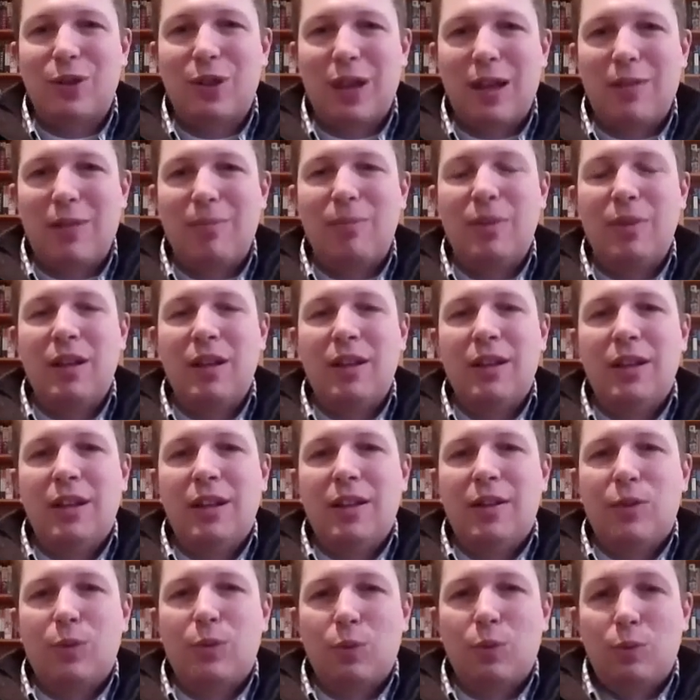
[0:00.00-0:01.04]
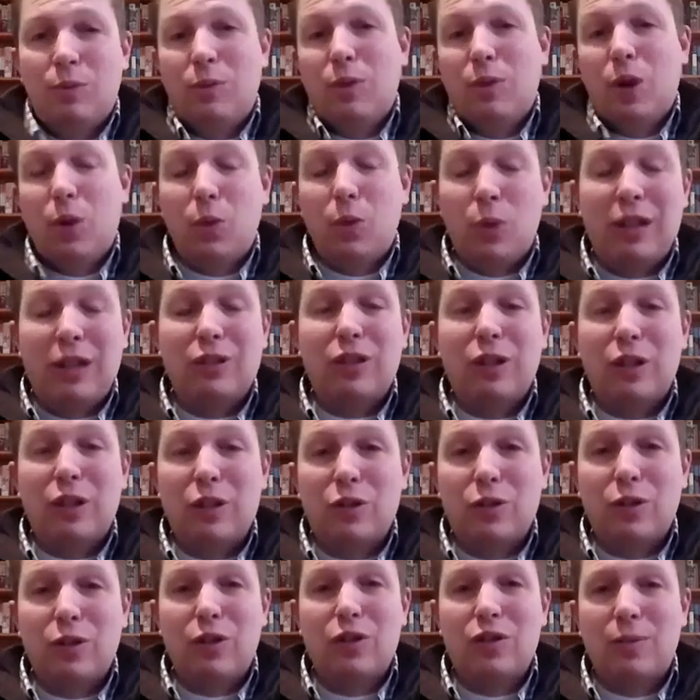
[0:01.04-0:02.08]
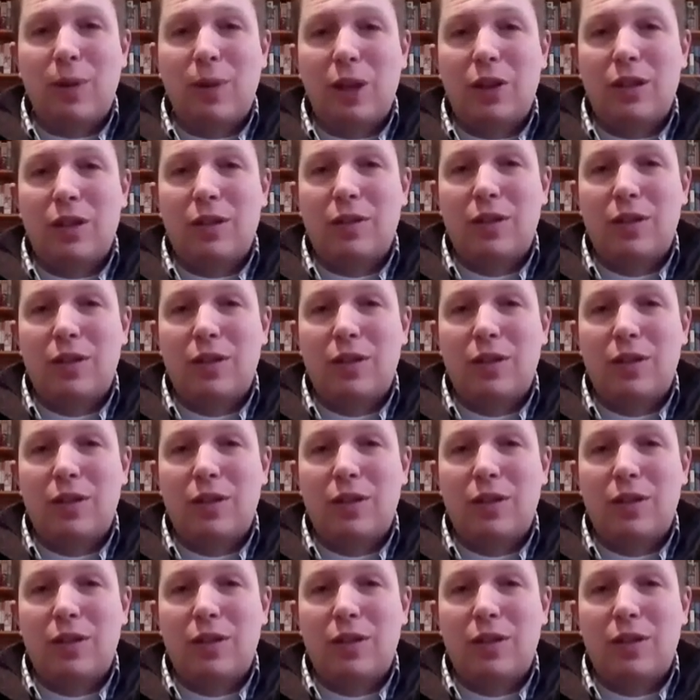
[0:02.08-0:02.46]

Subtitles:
them, raising concerns about